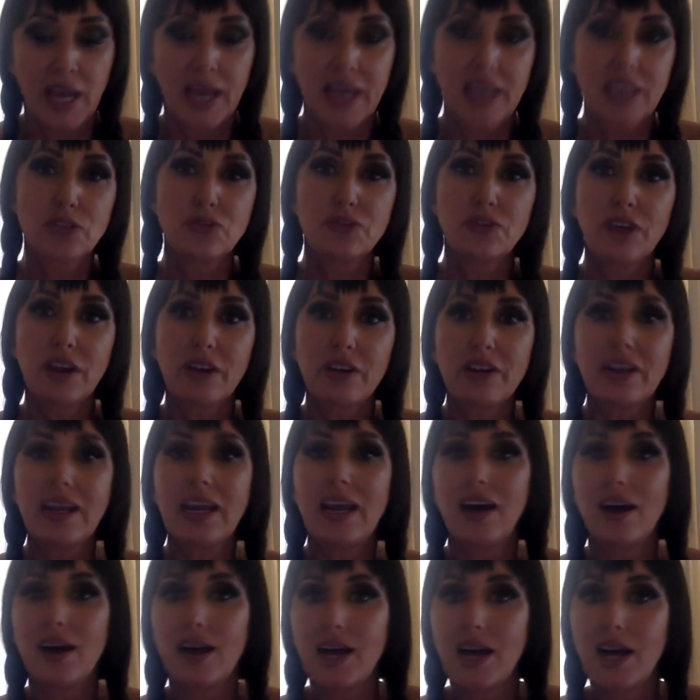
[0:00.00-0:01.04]
It's very
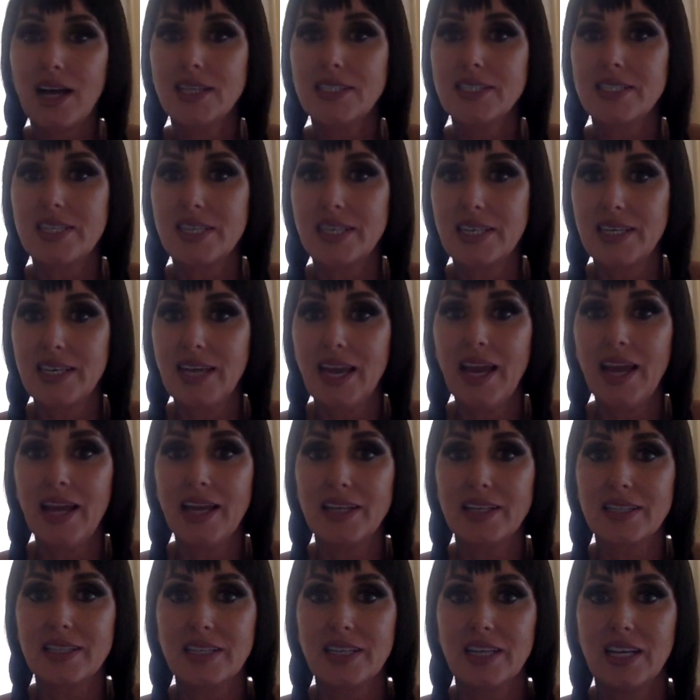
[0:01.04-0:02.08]
hard to
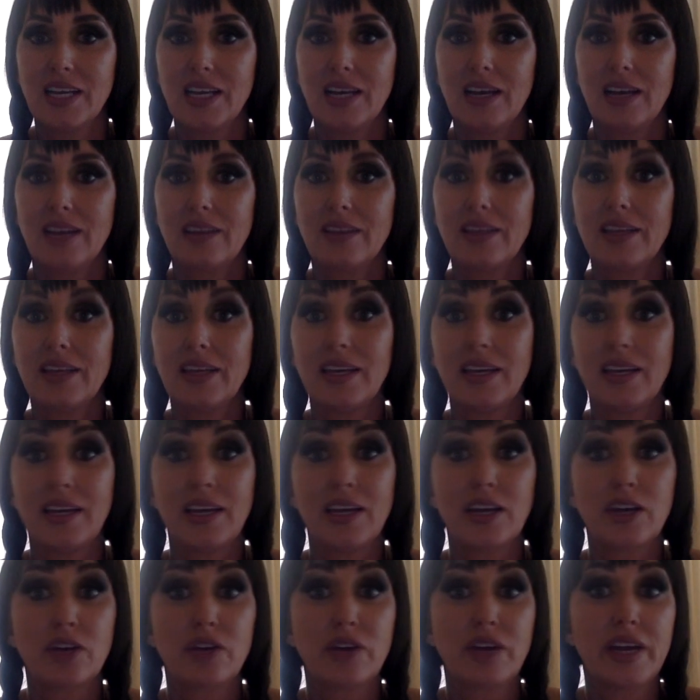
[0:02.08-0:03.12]
get the
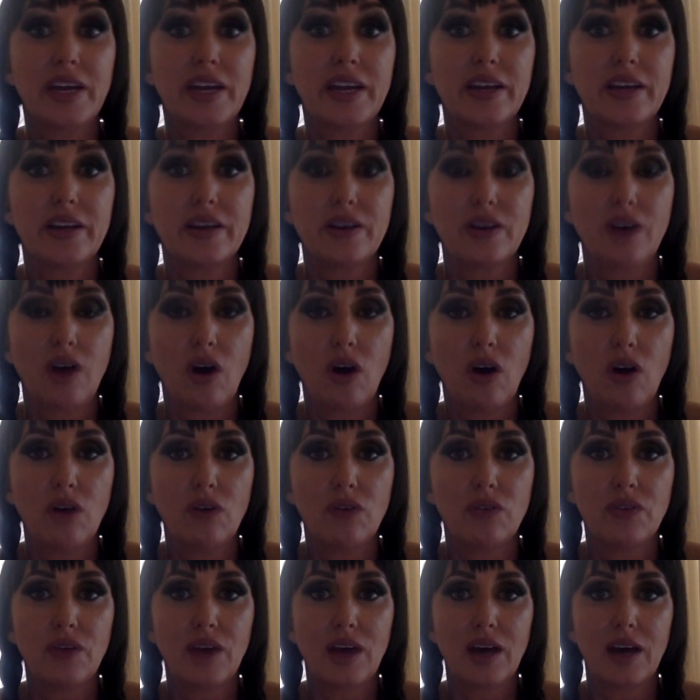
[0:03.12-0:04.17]
ingredient
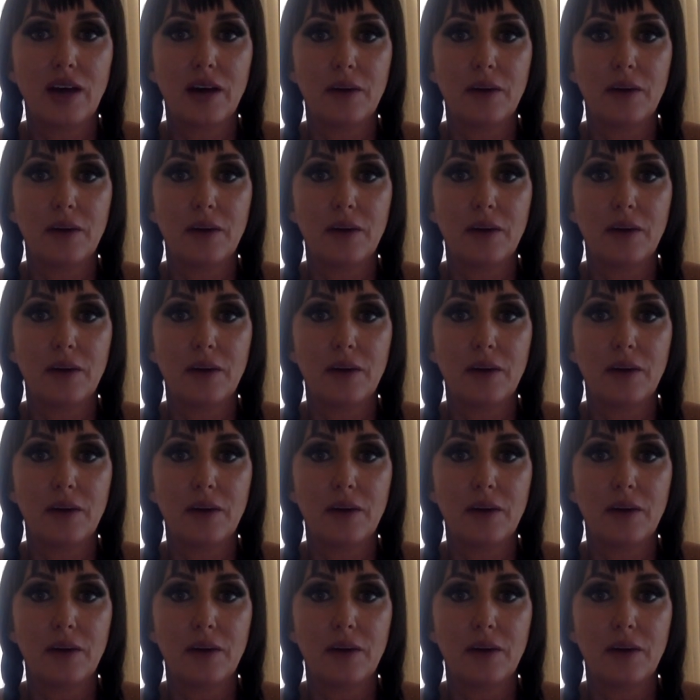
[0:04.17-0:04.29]
of